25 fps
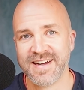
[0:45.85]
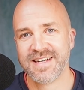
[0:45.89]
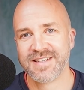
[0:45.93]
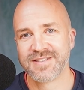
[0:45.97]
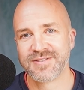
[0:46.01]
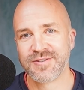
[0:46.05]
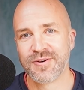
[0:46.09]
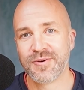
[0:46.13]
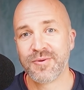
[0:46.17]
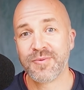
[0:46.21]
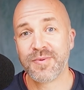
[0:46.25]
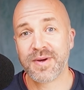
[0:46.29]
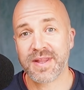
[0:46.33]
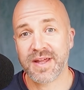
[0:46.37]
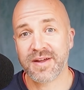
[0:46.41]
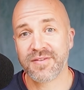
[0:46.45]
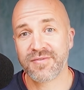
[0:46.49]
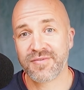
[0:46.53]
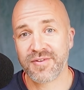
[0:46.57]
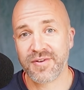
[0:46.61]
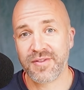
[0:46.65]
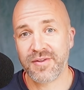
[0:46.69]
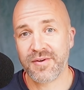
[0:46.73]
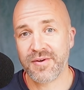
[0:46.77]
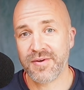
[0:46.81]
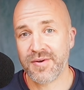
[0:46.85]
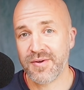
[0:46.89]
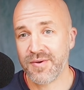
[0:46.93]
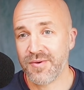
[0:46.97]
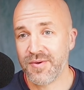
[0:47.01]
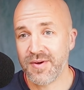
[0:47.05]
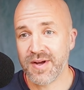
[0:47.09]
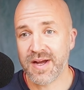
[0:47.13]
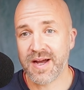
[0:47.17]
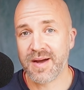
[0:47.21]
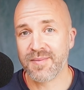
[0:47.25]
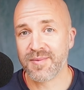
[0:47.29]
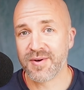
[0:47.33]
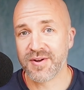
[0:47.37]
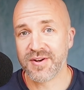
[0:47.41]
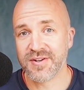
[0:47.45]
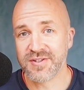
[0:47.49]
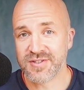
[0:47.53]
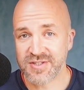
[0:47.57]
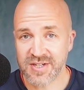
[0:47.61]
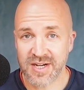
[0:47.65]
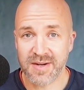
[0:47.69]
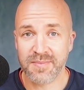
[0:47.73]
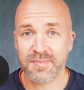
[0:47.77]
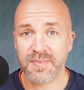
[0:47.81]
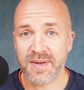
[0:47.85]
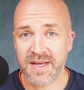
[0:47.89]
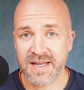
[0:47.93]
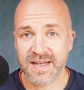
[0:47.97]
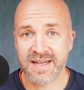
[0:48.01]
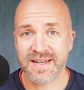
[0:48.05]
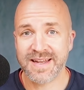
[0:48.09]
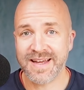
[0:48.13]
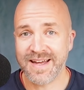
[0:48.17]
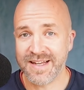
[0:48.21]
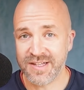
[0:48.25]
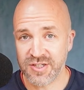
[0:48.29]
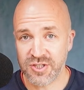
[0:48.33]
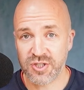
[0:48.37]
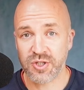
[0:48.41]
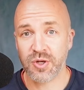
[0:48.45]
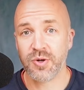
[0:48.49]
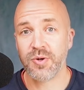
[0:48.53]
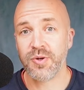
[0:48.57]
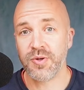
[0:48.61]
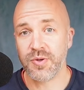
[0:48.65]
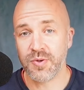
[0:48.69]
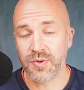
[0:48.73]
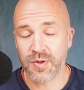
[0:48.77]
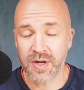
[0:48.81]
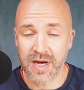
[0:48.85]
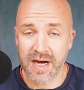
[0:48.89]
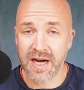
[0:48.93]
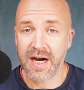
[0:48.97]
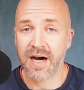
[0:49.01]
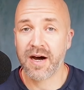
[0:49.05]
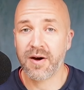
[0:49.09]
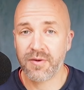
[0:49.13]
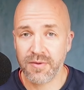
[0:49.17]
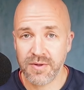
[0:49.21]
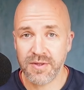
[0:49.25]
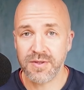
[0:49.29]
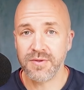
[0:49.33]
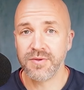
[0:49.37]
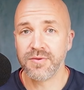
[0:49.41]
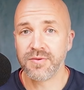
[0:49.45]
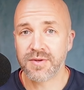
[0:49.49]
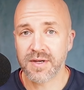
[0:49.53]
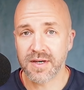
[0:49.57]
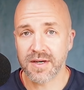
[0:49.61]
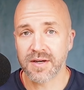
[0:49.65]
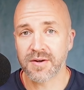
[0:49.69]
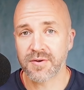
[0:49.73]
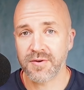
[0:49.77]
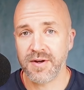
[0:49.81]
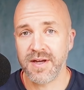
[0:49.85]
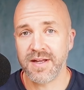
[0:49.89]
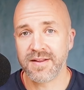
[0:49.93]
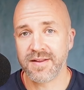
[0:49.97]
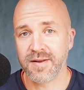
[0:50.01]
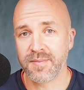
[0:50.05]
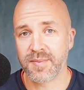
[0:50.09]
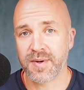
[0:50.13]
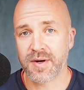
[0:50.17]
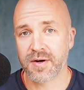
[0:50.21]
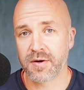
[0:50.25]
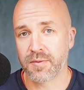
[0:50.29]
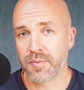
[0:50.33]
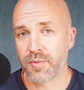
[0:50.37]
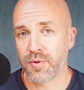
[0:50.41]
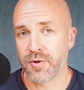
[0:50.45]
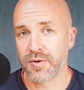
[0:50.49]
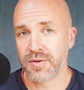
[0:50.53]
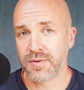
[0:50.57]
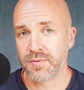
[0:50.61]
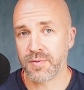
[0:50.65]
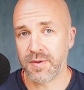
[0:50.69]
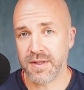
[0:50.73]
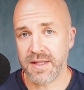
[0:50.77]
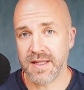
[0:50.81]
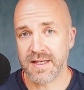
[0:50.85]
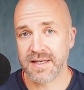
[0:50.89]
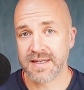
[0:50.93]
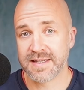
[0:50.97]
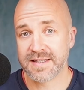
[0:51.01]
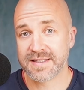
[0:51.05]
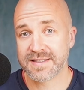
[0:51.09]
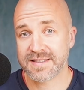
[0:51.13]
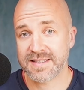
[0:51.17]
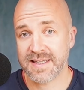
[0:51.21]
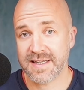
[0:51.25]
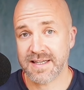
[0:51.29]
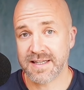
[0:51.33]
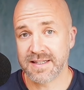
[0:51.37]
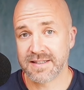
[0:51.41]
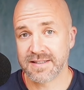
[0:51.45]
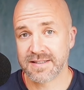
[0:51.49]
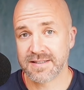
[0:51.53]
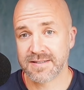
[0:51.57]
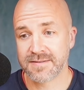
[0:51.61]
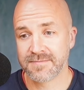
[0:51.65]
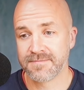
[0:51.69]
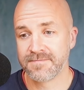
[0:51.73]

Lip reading: So without further ado, I'm going to jump in and show you how you can create the PowerPoint within seconds.